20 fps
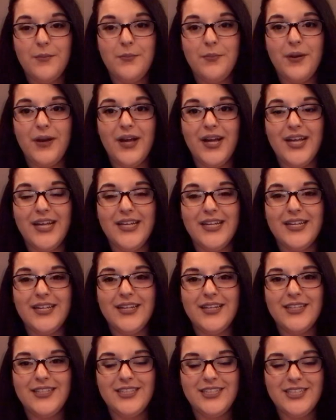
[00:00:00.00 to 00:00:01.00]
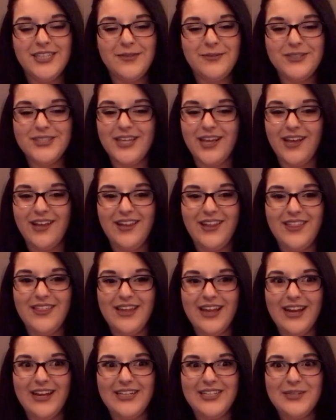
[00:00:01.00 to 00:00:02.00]
But she was luckily
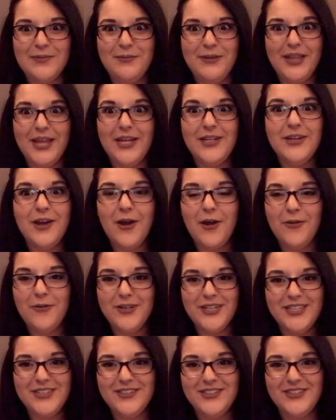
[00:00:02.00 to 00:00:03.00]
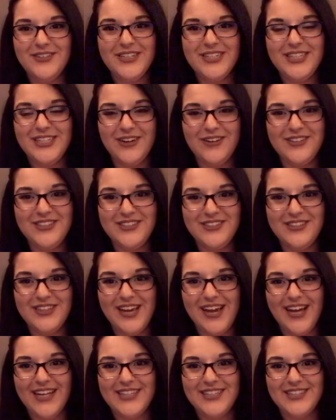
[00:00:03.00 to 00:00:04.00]
there to be like, no, what are you doing? Don't do
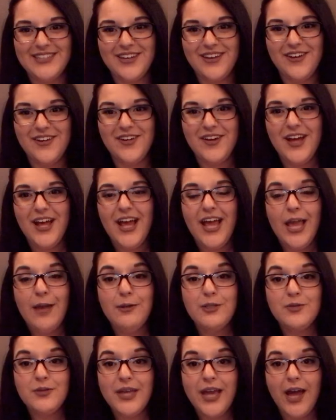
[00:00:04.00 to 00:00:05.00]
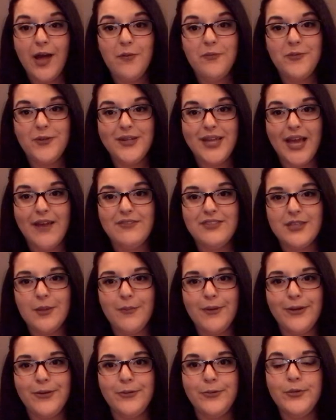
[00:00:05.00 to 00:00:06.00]
that. So it was really helpful to have
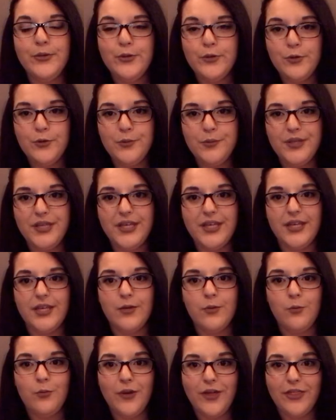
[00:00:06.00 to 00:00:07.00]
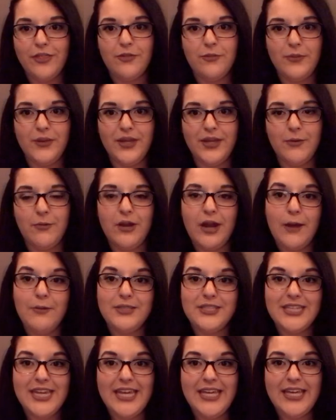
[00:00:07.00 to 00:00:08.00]
someone who knew me with me when I
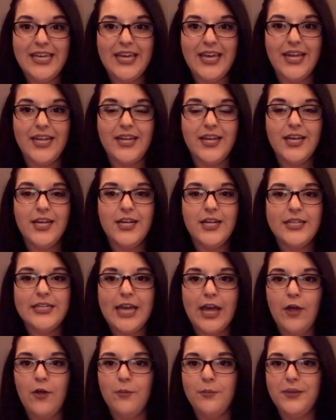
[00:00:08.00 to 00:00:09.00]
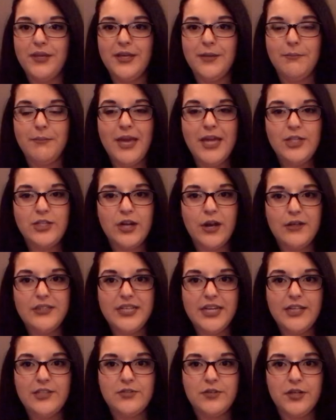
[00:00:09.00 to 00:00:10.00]
was taking it to help me make sure I was
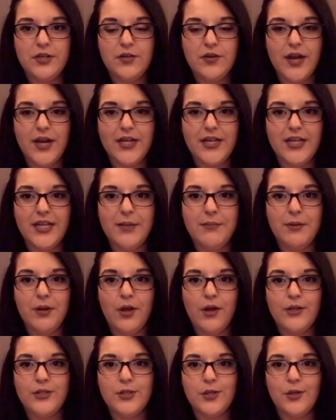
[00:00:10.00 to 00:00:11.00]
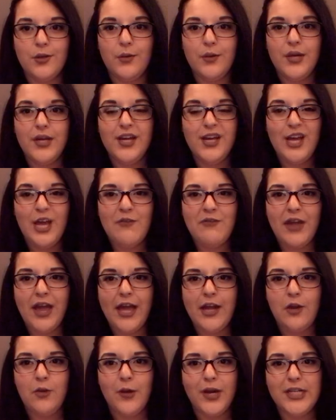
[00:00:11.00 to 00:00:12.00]
answering correctly, but also if I
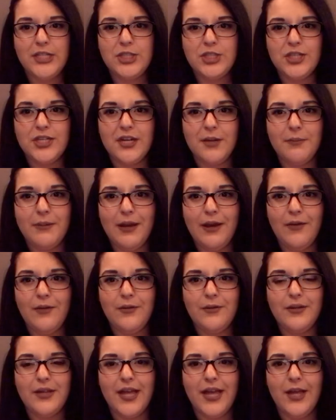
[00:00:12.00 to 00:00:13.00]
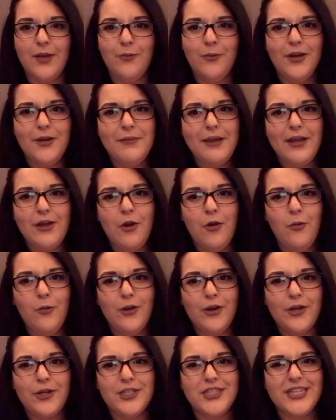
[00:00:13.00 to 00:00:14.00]
had a question about like, what do my
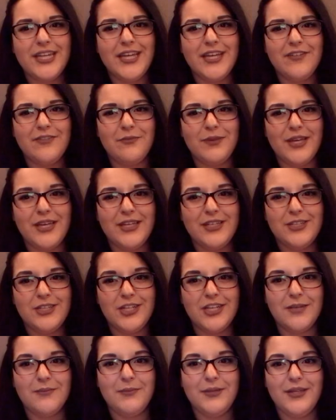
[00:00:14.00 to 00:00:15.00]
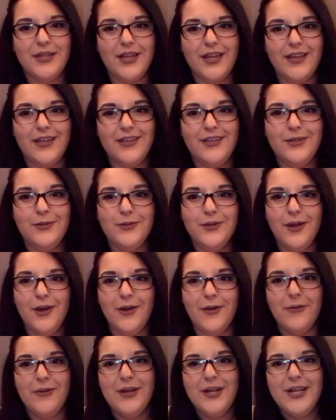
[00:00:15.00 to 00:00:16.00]
coworkers think of me? She could be like, you
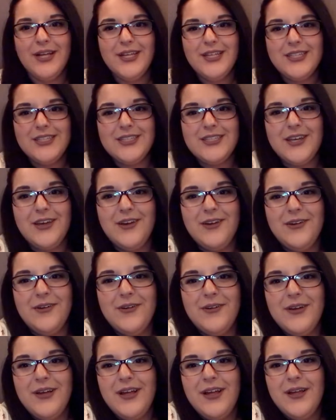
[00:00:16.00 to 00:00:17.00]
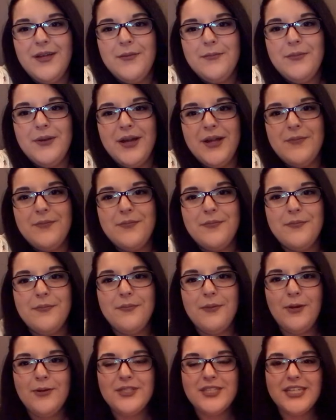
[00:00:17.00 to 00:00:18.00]
know. So, but
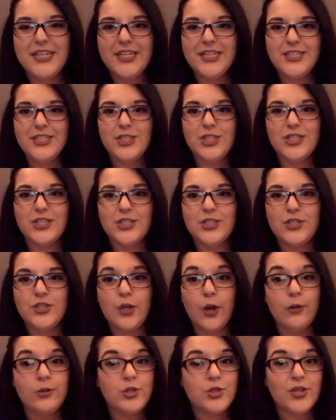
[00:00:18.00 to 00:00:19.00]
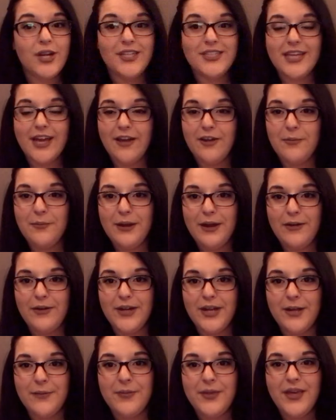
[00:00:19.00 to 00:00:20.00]
mostly just don't stress out about
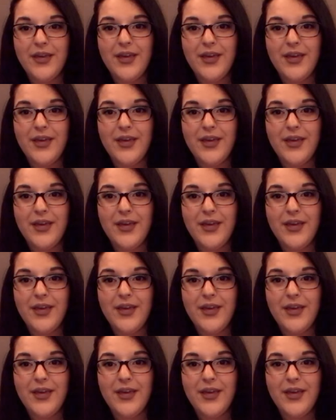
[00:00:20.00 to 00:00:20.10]
it.